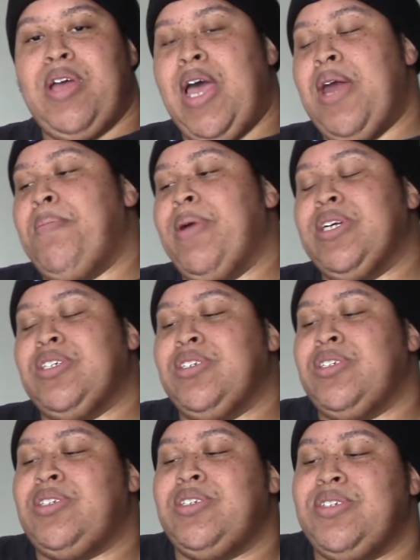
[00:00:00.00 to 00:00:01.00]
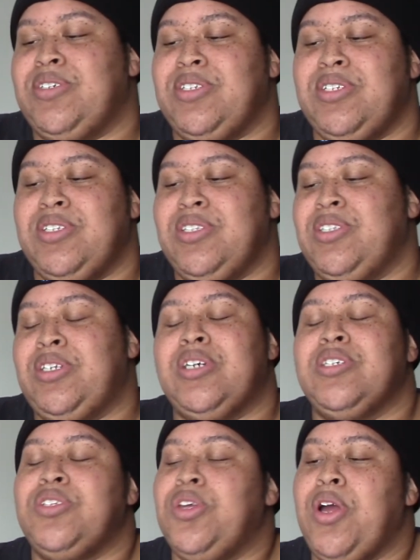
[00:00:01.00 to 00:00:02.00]
anime just
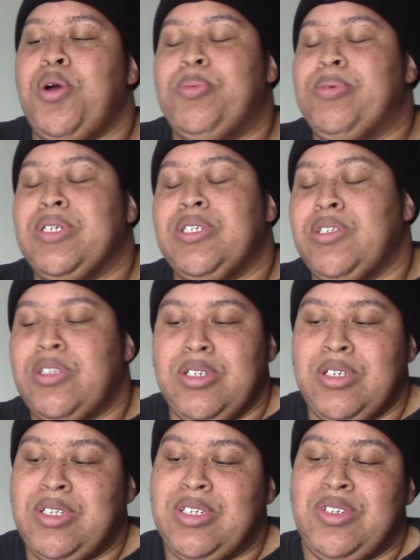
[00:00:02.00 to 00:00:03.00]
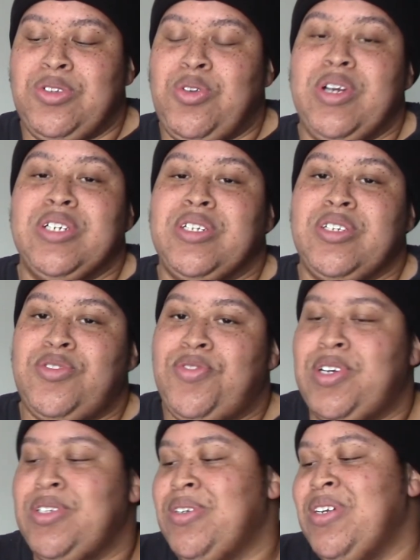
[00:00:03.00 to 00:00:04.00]
does their openings, just, it's crazy, it's
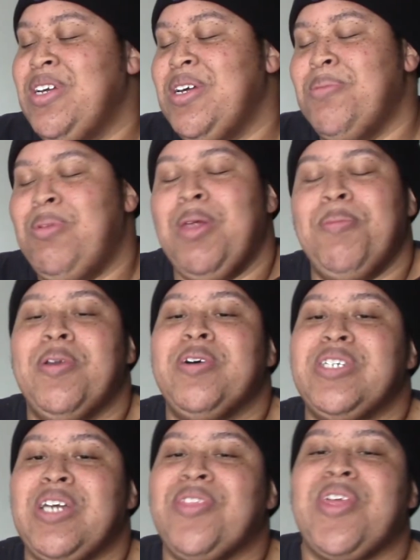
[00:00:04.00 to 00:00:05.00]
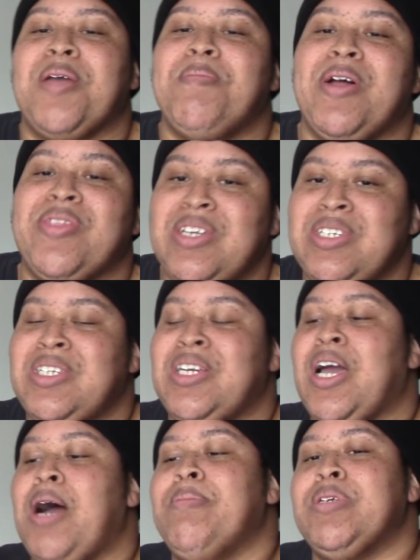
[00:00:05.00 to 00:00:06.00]
fun. Let me know what y'all think about this in the
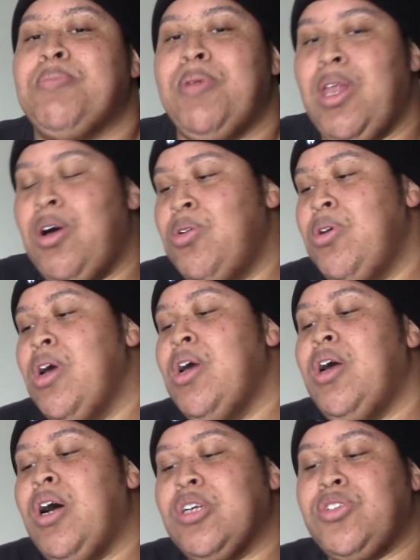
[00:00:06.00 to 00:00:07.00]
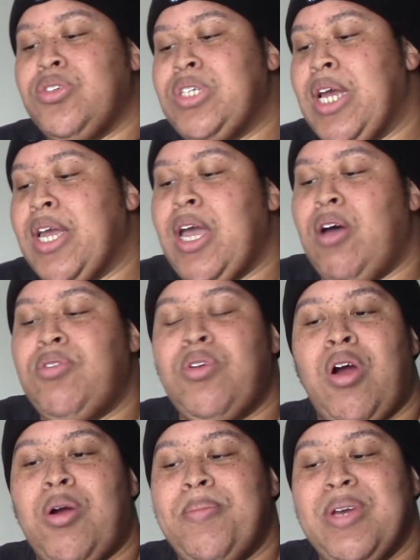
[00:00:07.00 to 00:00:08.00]
comments below. Also, check out
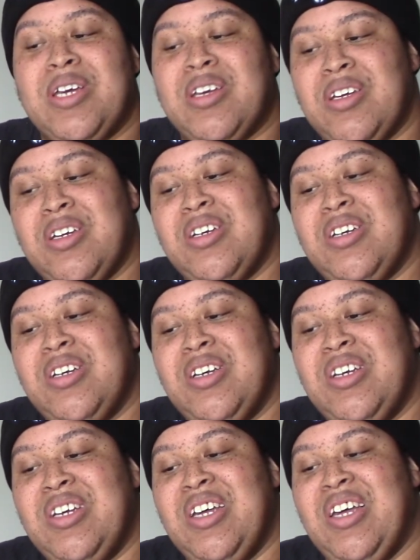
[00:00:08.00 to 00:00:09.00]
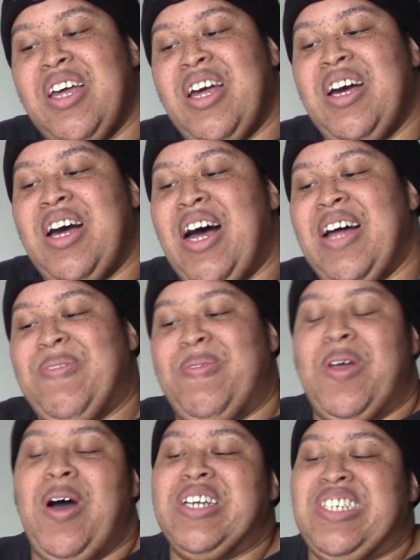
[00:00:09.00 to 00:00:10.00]
Narmok. I
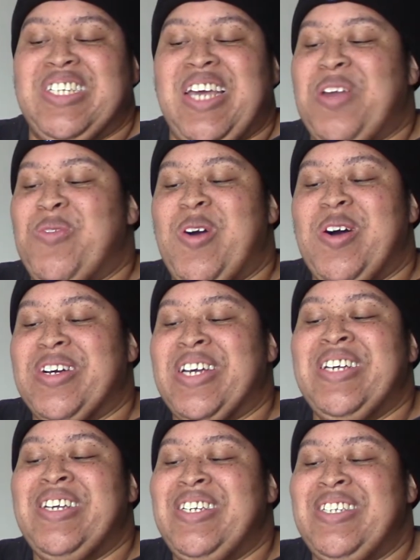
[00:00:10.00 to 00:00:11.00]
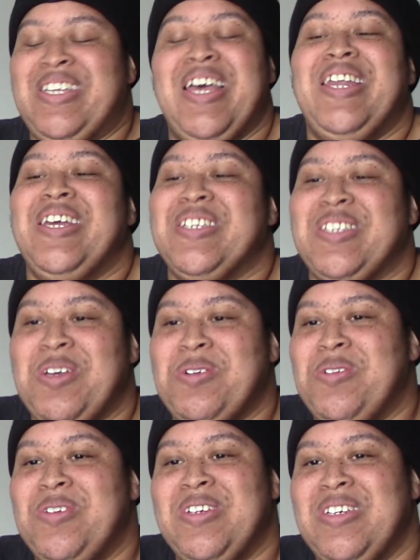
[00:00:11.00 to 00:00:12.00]
know I just got it wrong, he said it,
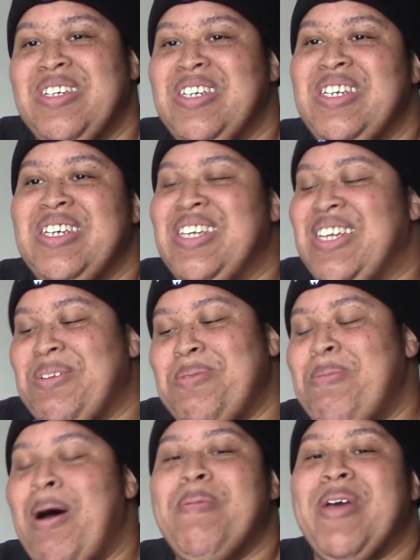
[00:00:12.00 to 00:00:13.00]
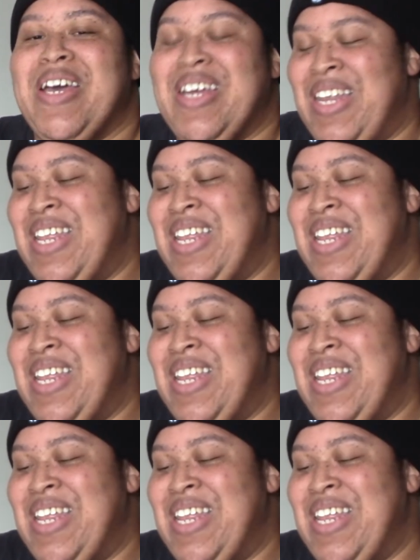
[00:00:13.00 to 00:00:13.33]
so, my bad.